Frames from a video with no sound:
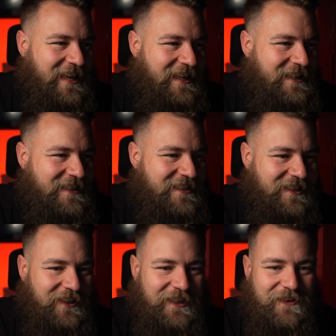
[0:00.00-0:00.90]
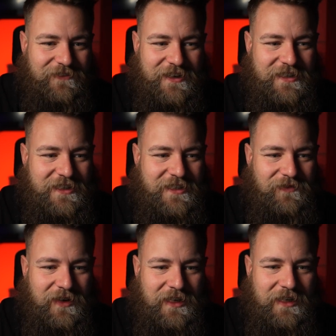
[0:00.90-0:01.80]
He has certainly invested some
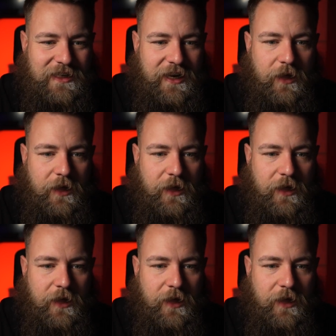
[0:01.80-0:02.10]
money in that.